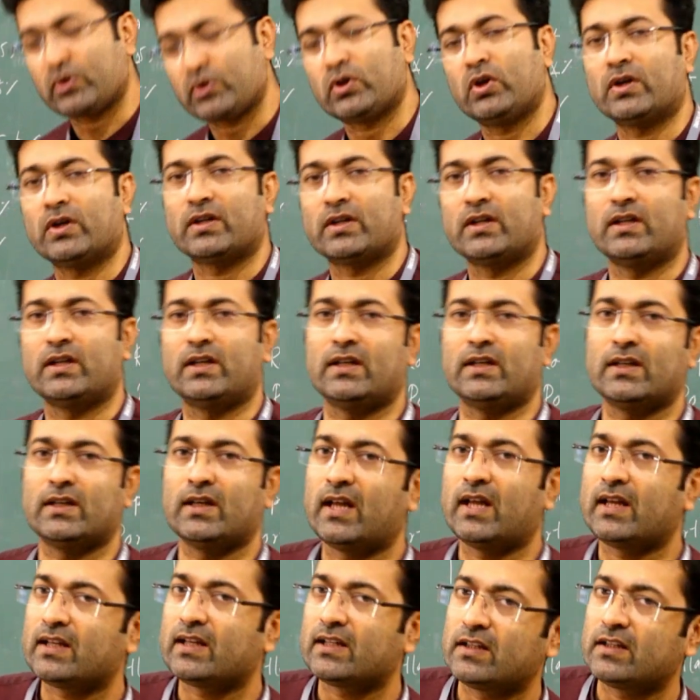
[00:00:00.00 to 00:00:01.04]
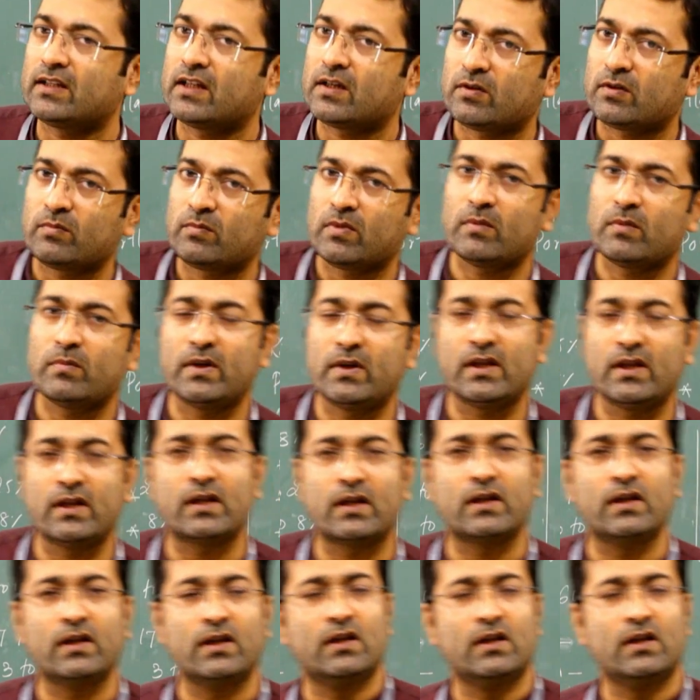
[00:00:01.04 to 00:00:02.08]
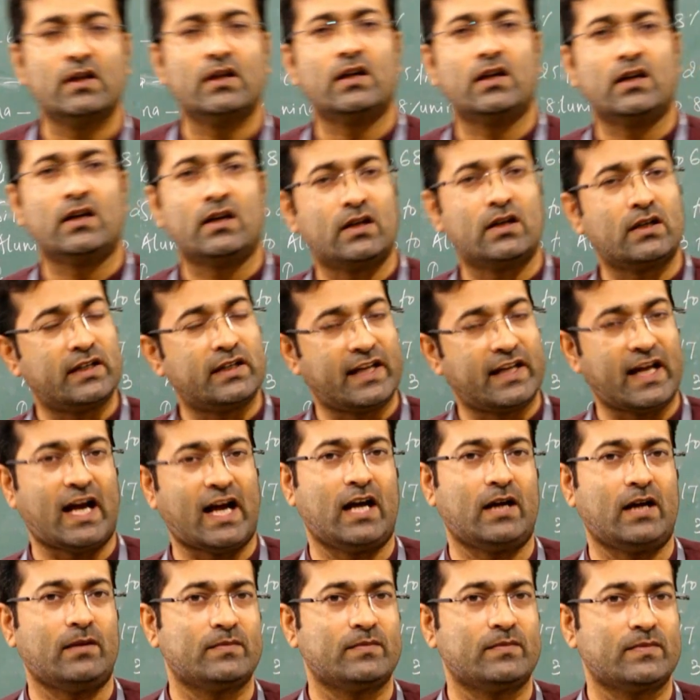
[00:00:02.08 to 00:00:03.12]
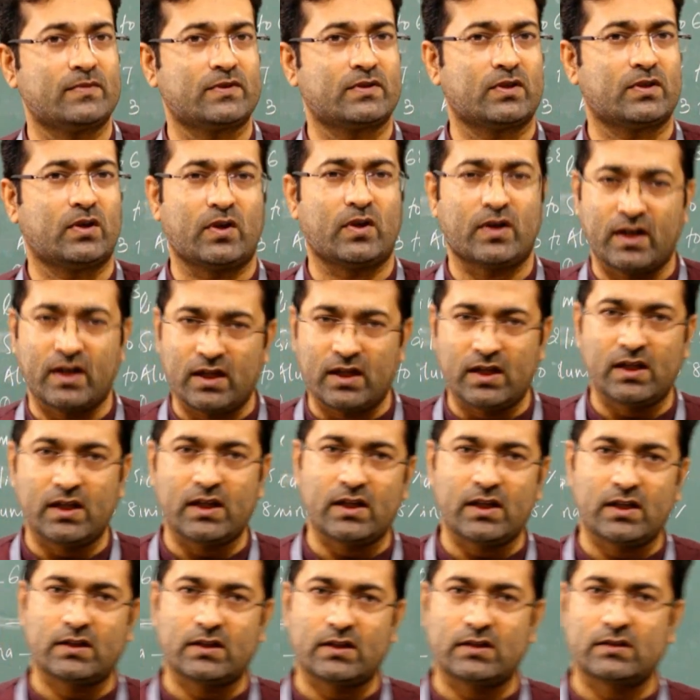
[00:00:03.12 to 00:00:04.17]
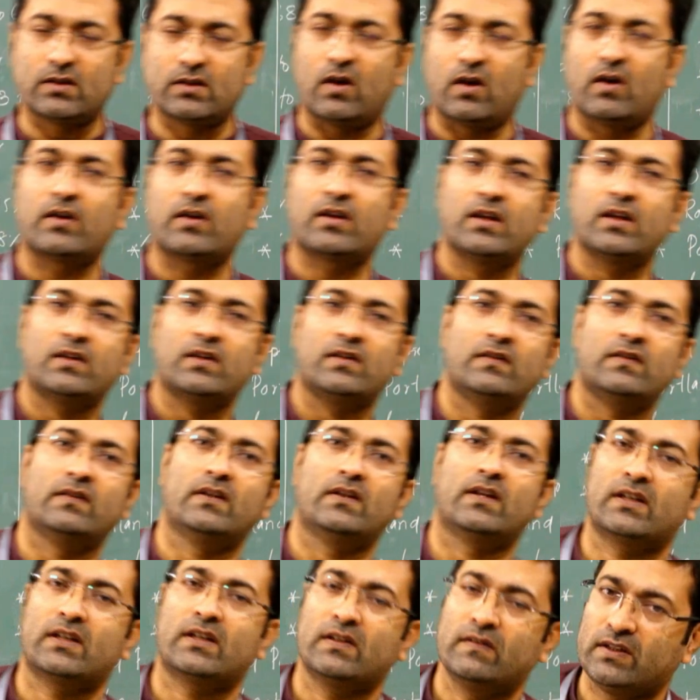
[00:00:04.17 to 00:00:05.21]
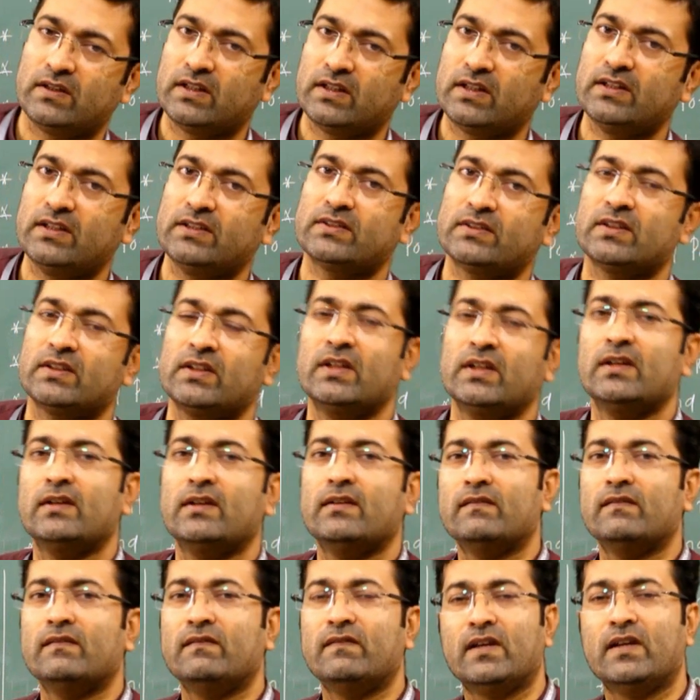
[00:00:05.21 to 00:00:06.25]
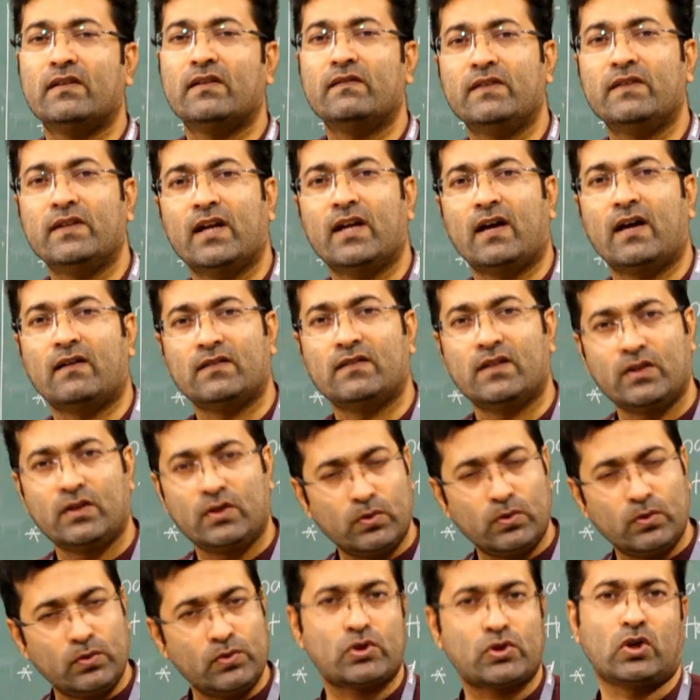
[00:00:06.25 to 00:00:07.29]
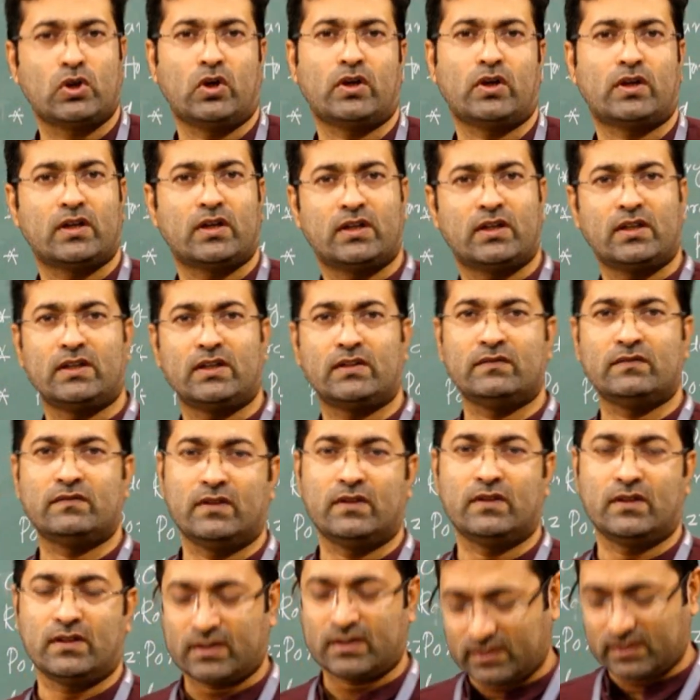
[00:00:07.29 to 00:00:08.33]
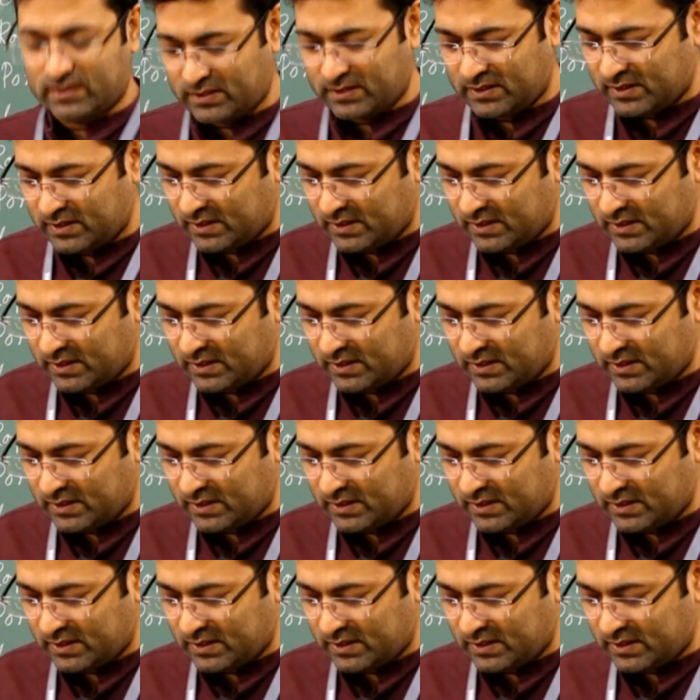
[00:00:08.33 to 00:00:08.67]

concreting, like either it may be a dams or any concrete activities where we have the huge concreting work,